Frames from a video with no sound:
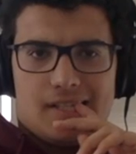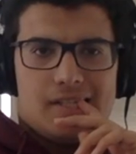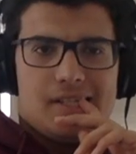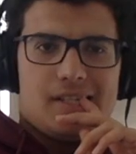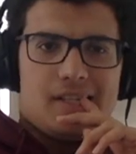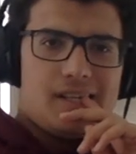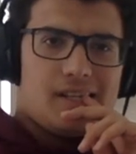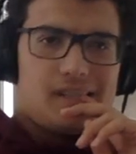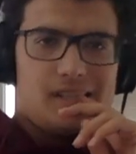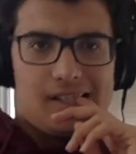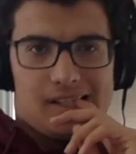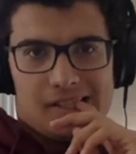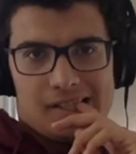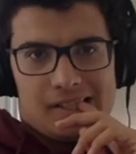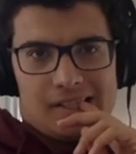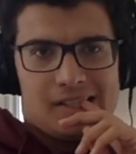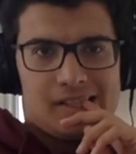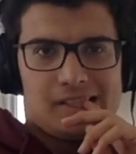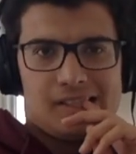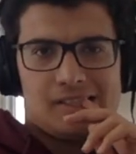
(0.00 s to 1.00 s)
In the, in the
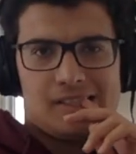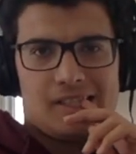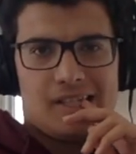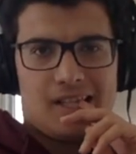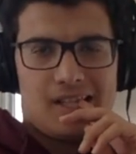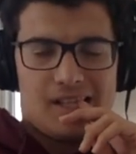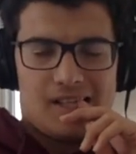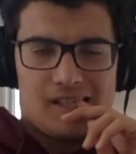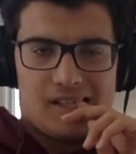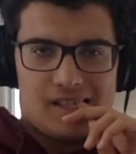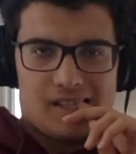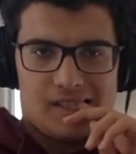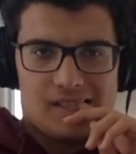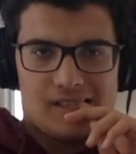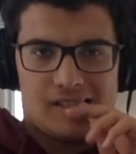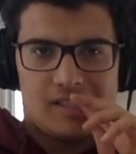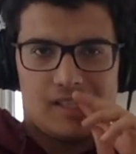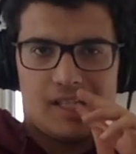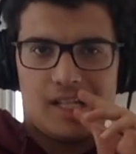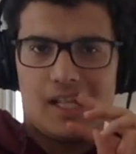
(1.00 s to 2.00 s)
meantime, this man hasn't watched a
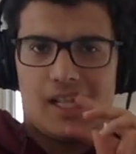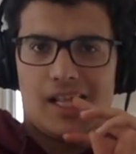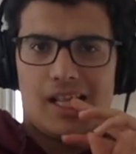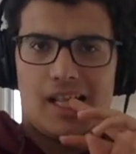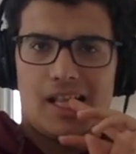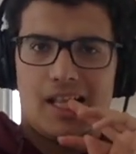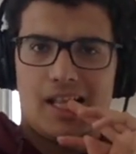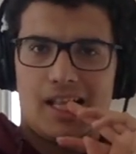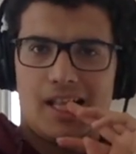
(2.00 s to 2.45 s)
single one.